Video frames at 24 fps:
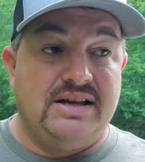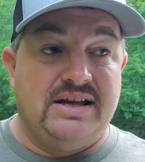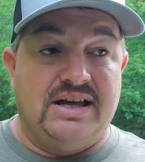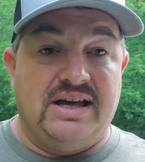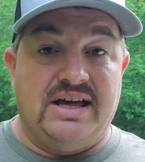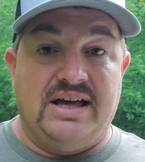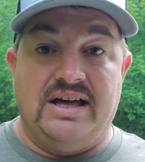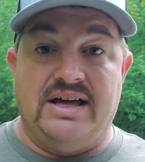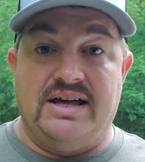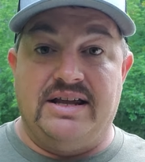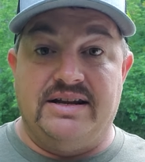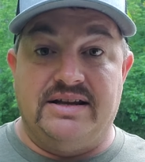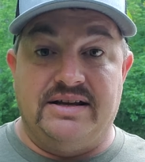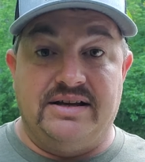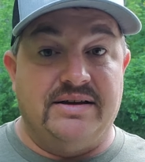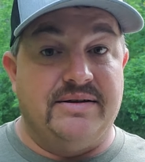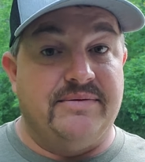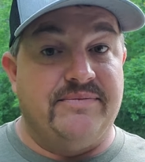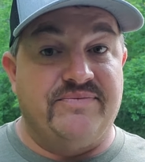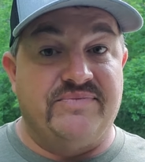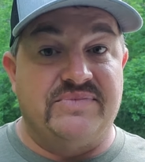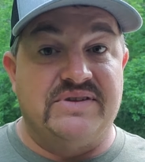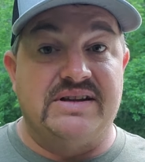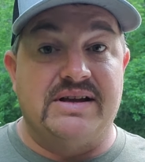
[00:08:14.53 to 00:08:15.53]
And
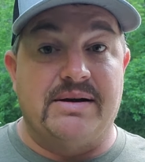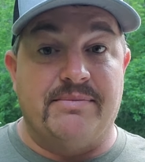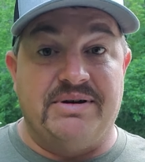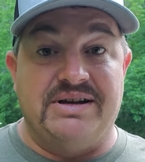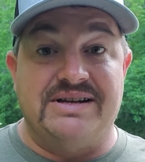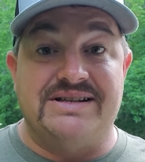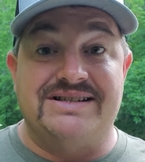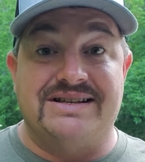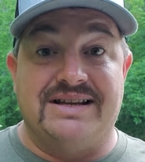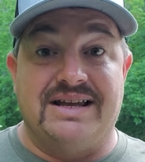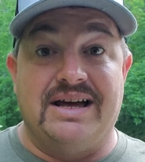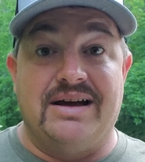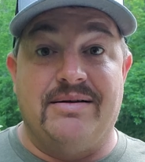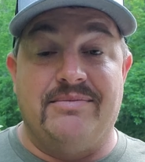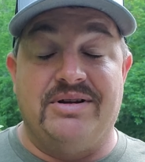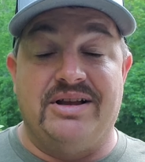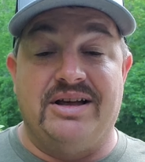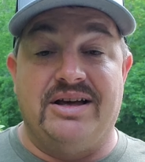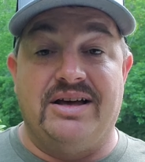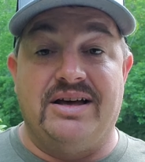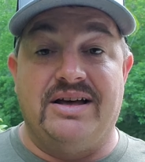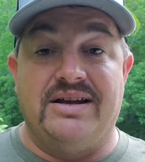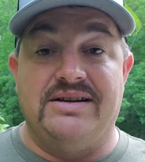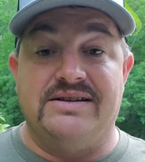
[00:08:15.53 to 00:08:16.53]
I mean, slime
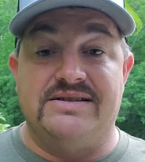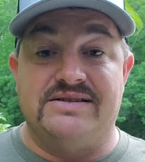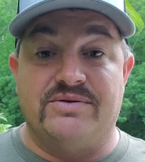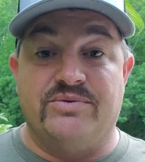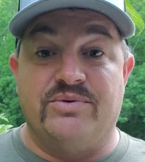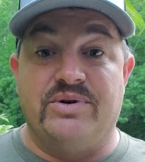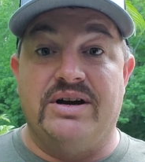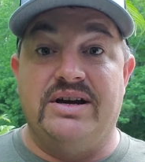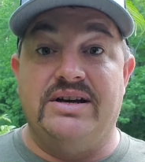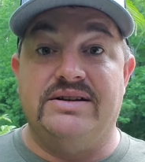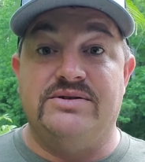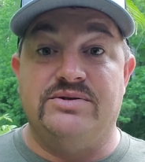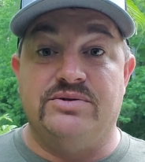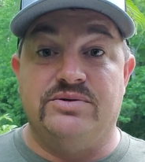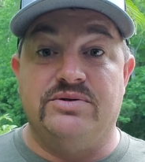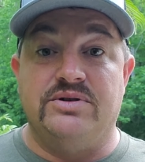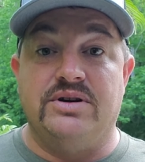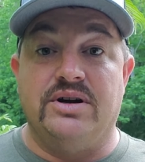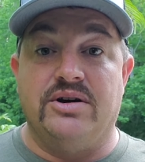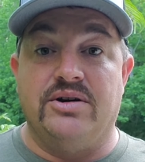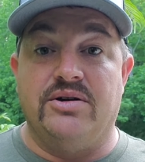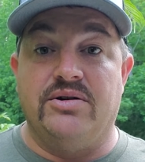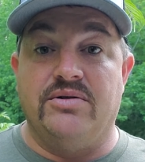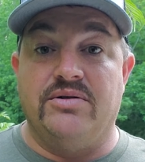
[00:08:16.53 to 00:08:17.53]
line is the way to
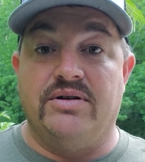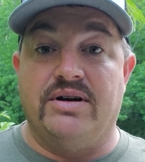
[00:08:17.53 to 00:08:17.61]
go.